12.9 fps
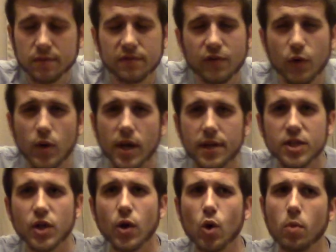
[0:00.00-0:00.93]
a few
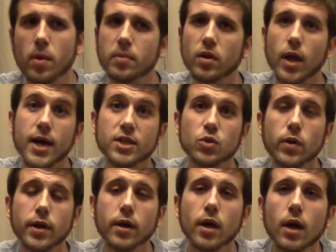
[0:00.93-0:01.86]
days ago, maybe last
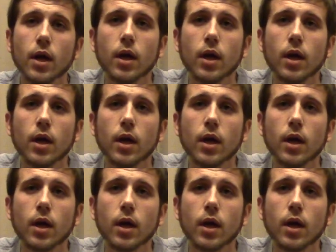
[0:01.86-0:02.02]
week.